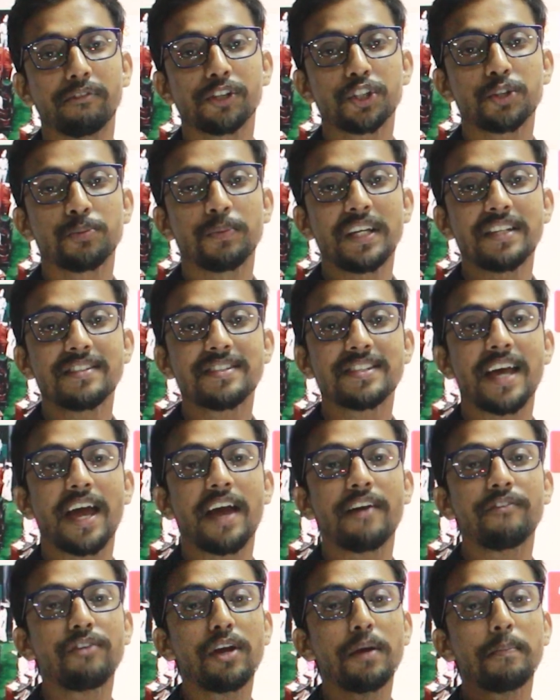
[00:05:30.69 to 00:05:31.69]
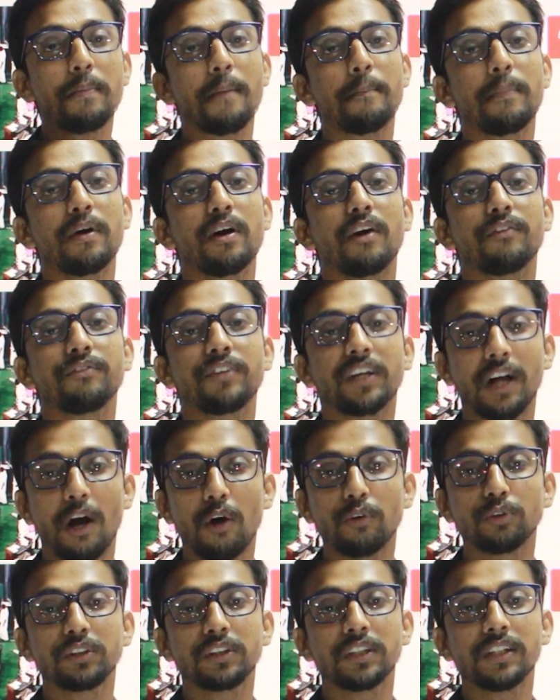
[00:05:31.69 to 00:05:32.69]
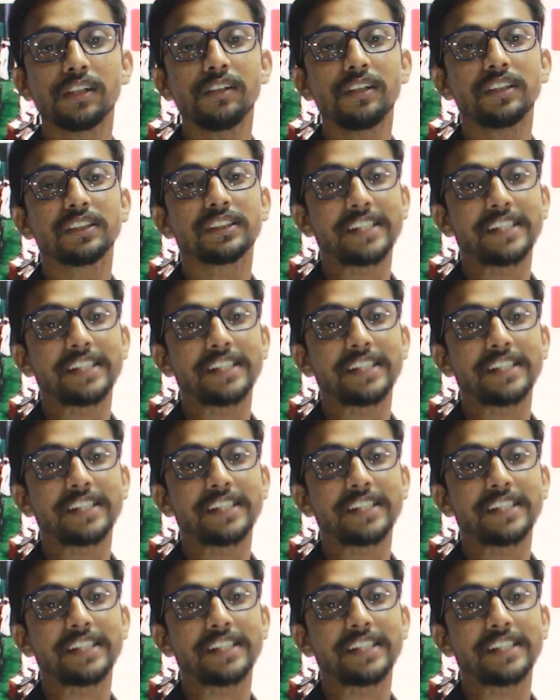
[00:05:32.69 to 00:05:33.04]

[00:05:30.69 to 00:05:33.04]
which means every member of the council